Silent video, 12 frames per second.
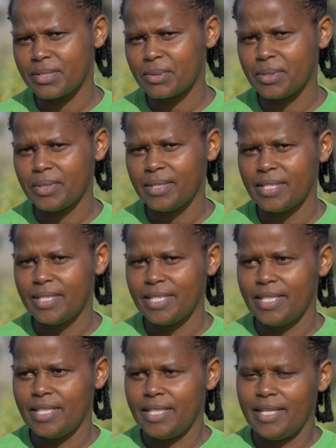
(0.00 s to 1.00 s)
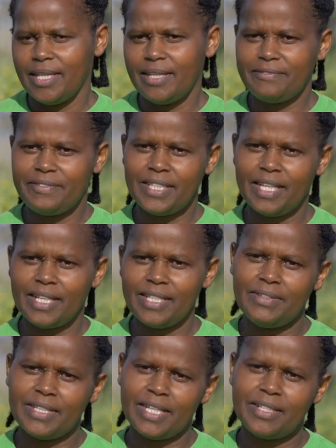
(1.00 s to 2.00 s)
school, and finally
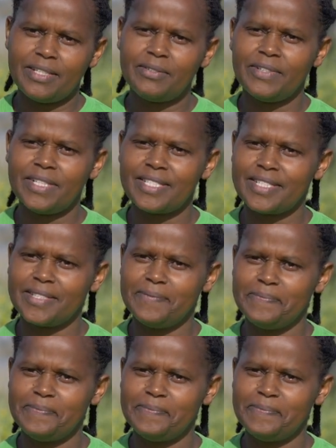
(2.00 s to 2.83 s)
even at the university.